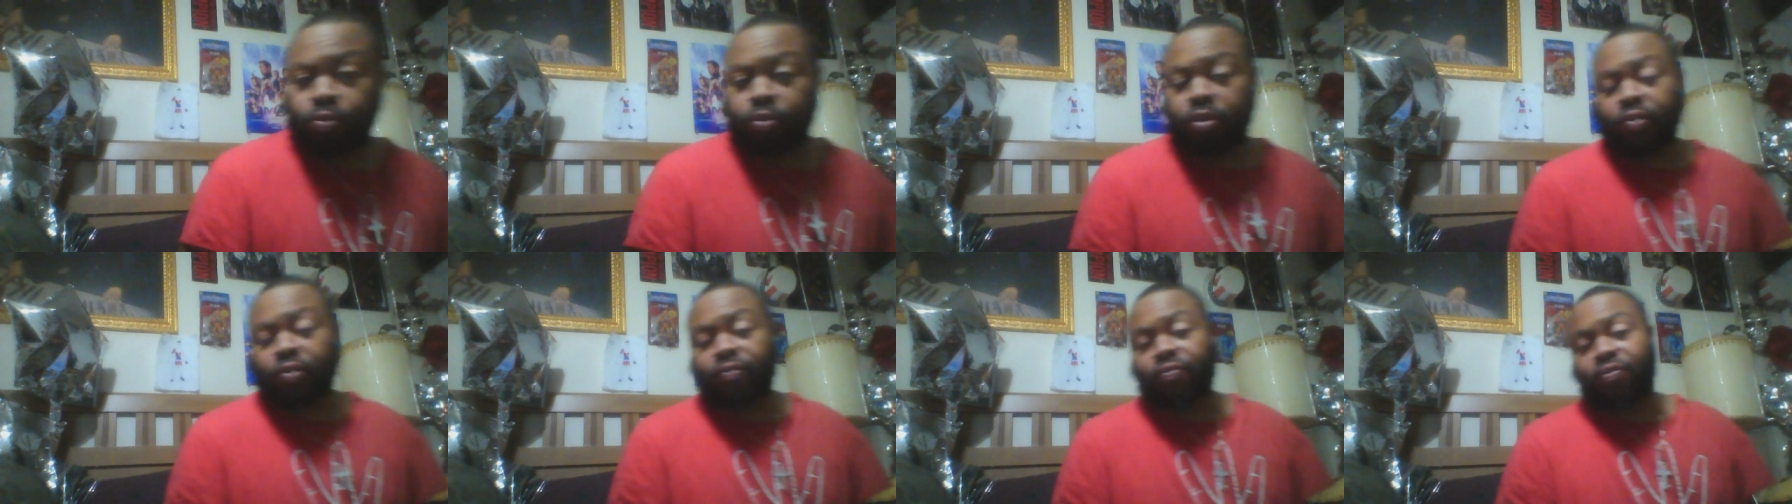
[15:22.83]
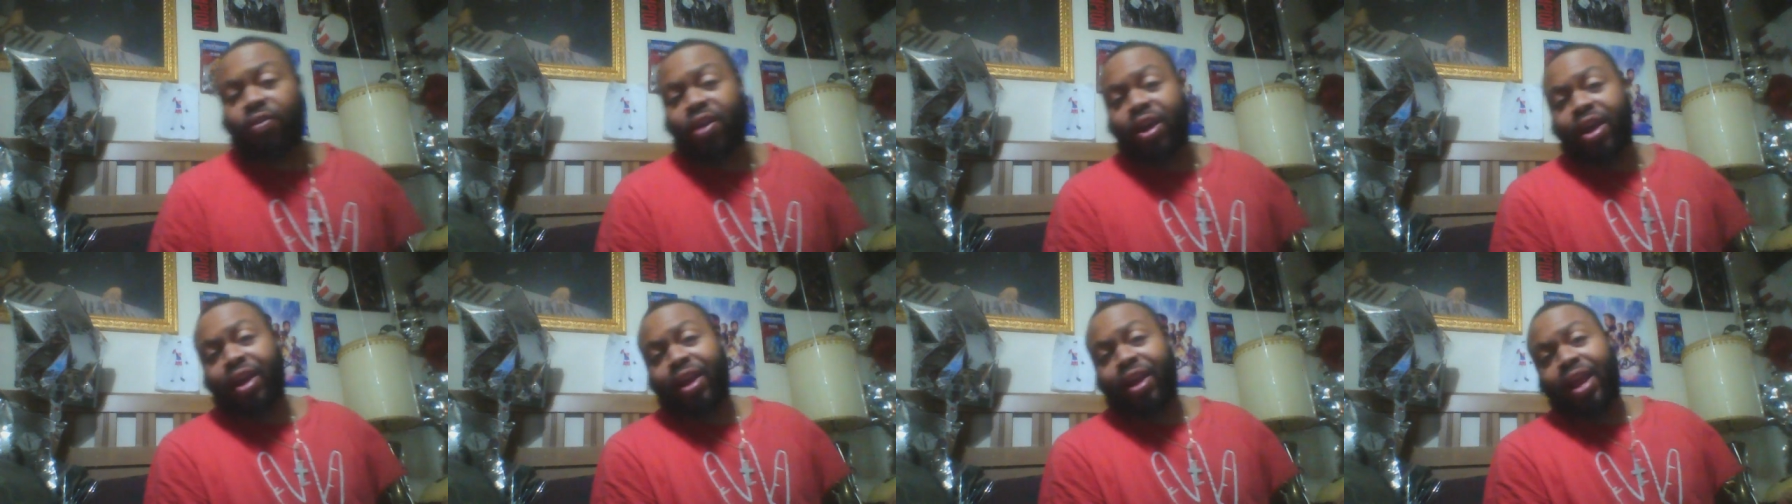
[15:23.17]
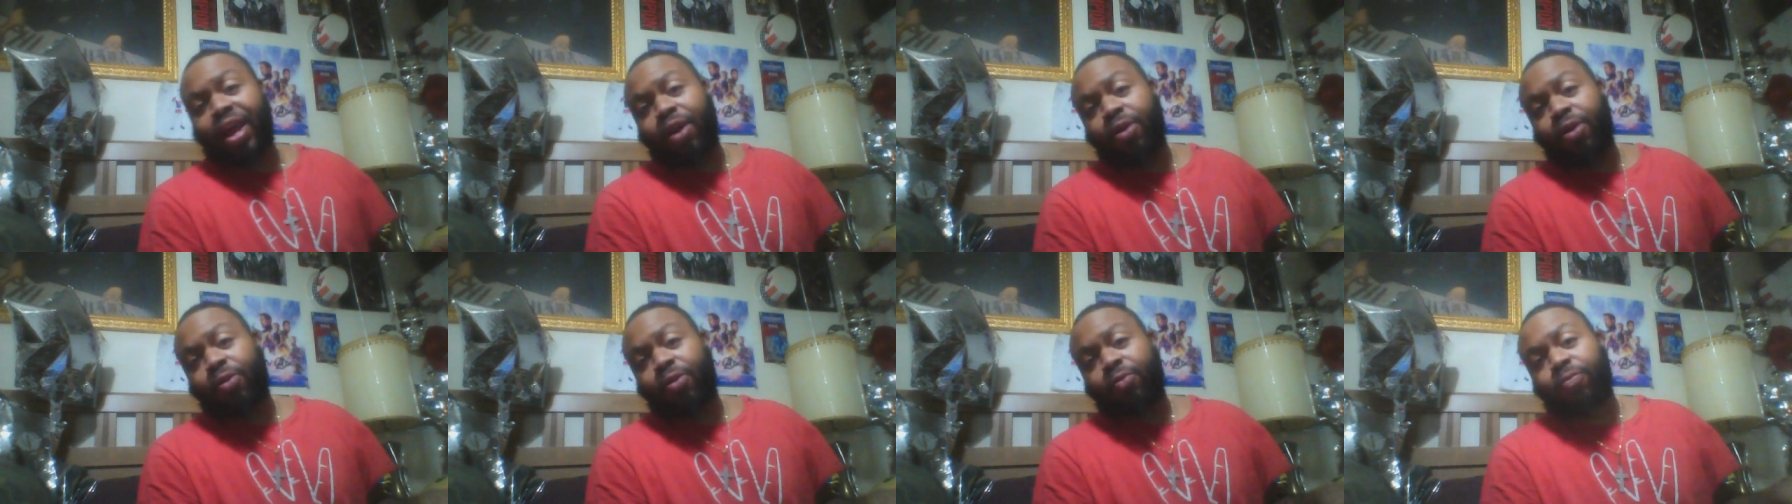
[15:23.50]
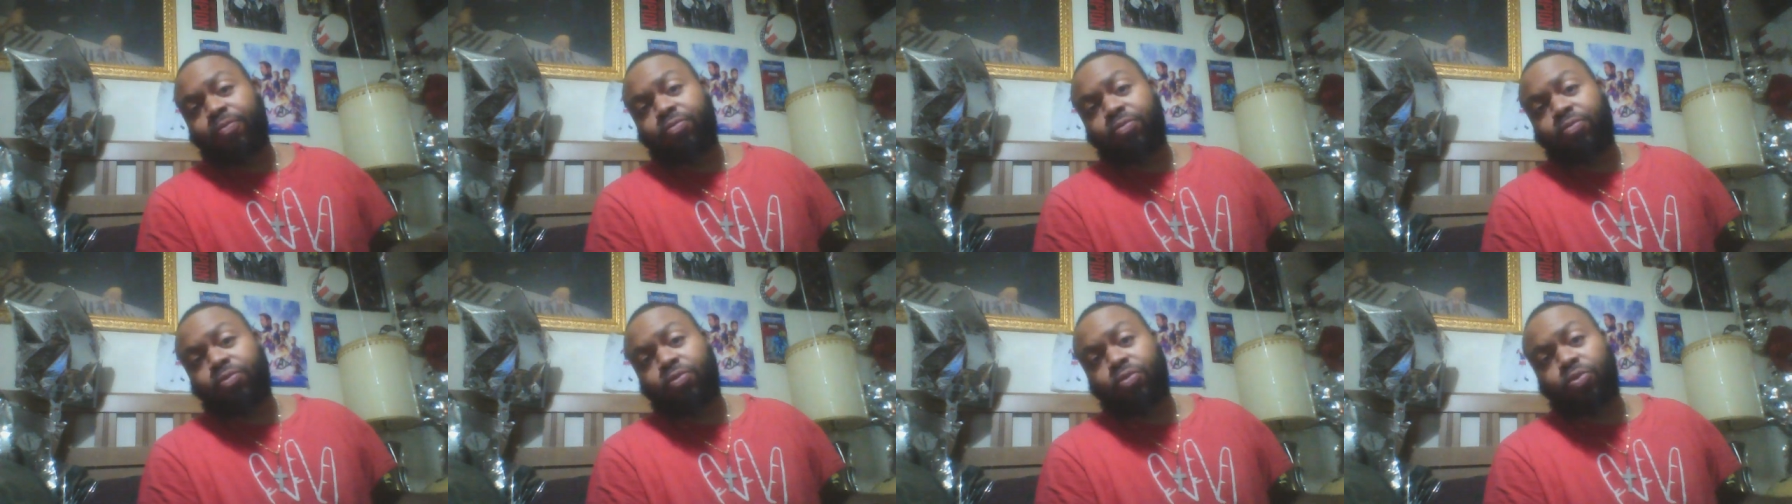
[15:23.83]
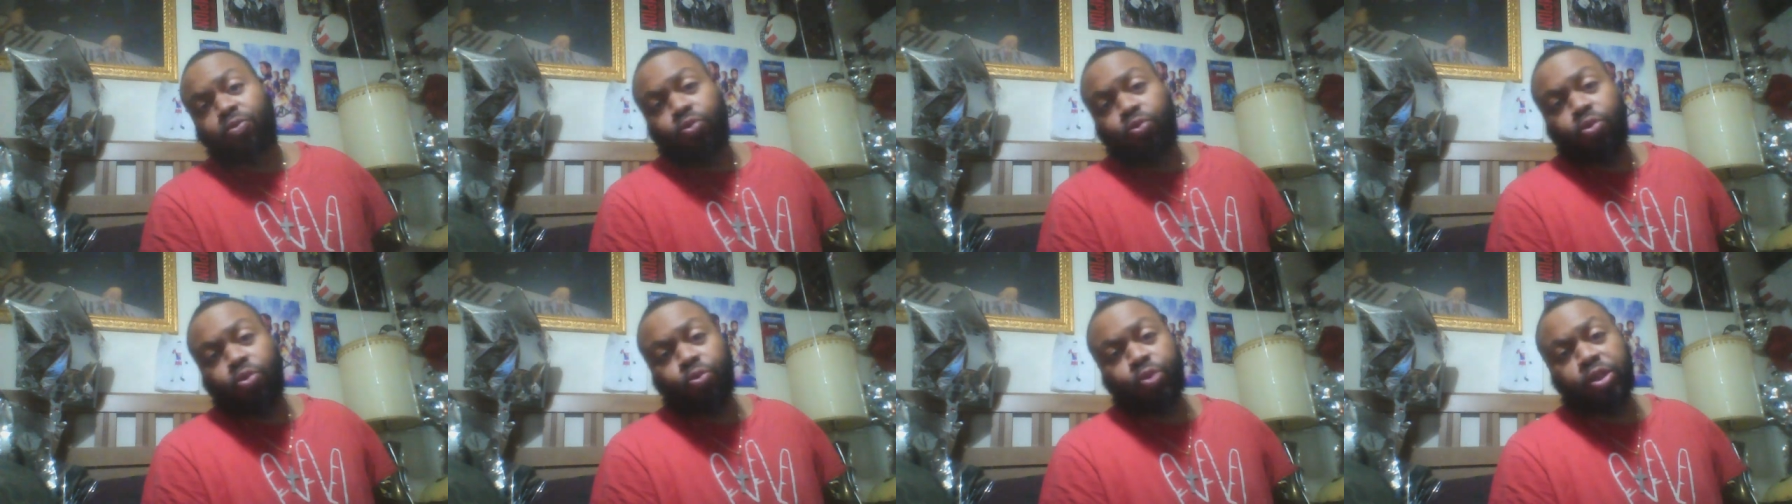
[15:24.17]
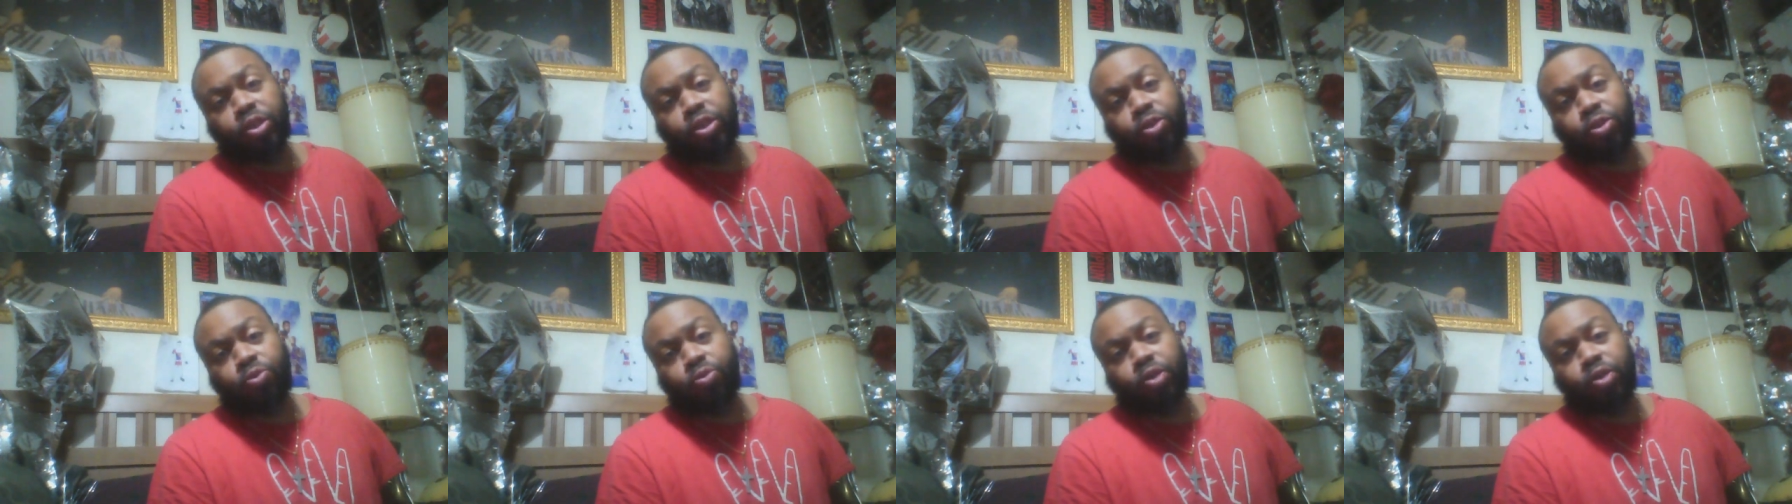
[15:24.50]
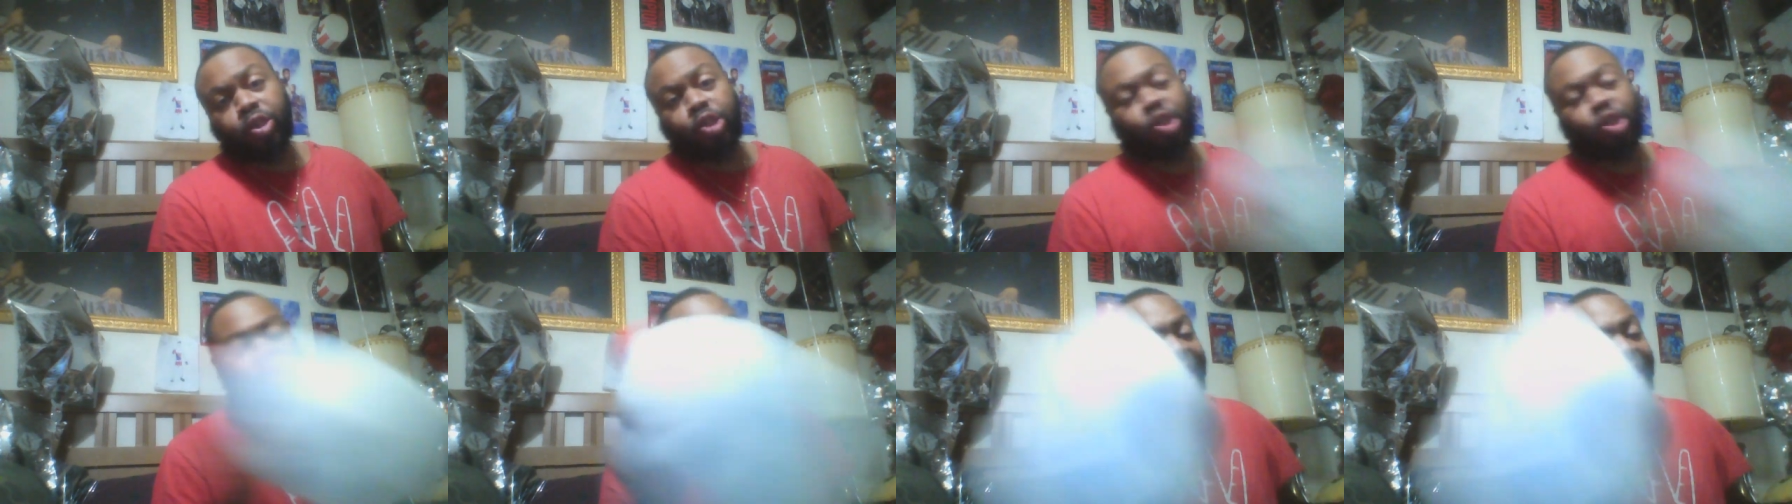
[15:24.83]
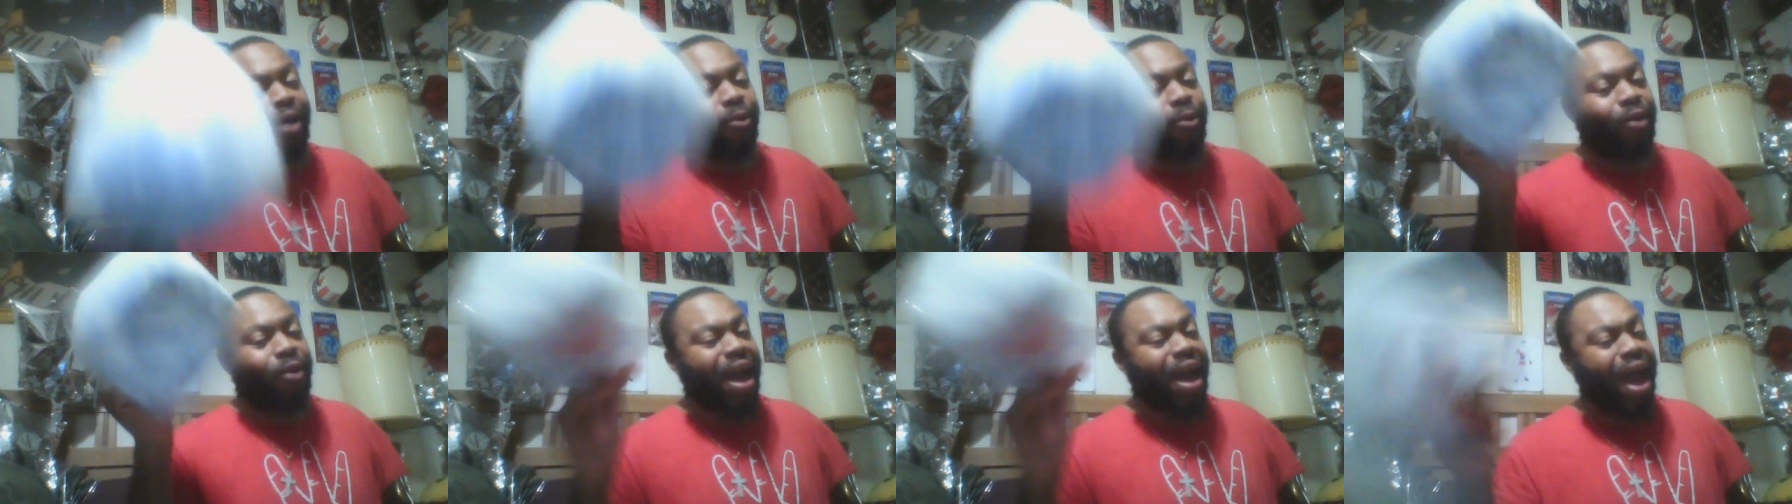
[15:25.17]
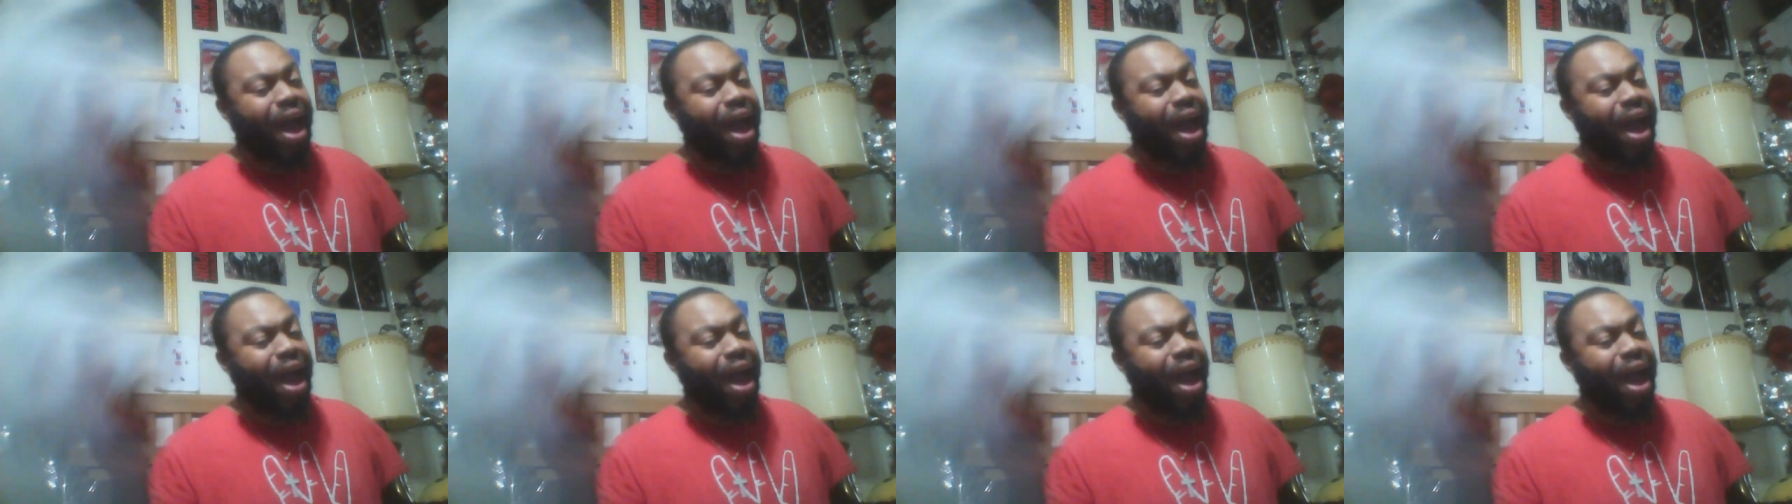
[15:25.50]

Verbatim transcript: we're gonna find out when we do the shout out.